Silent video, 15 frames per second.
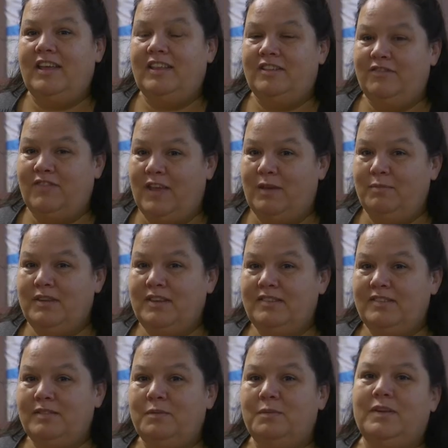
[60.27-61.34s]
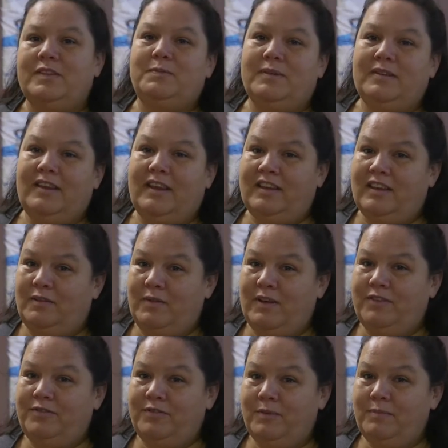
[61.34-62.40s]
and the families what's been taken
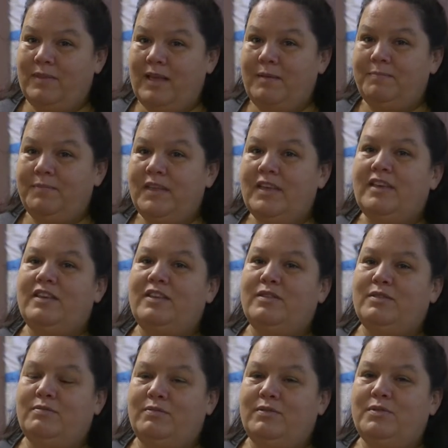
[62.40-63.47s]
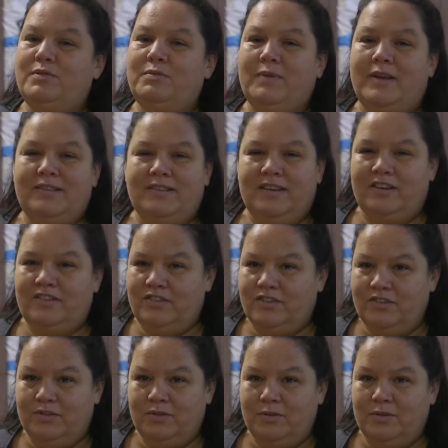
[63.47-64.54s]
away from them through residential
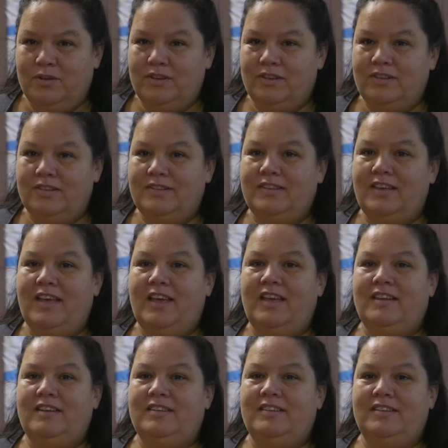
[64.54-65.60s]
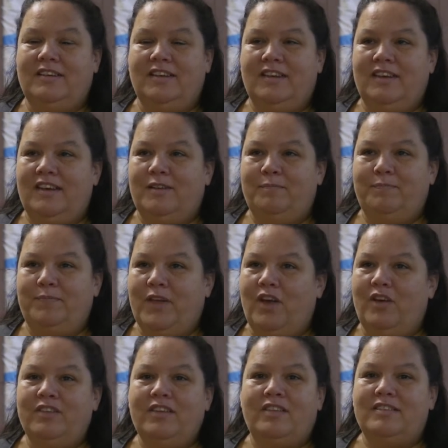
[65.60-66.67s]
schools and
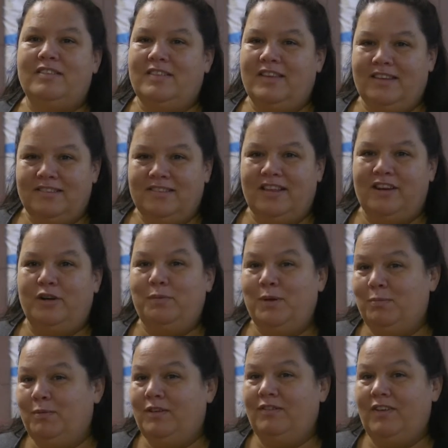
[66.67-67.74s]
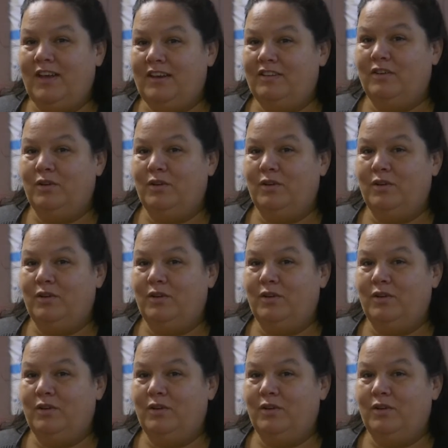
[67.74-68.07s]
all the other things that our people have had to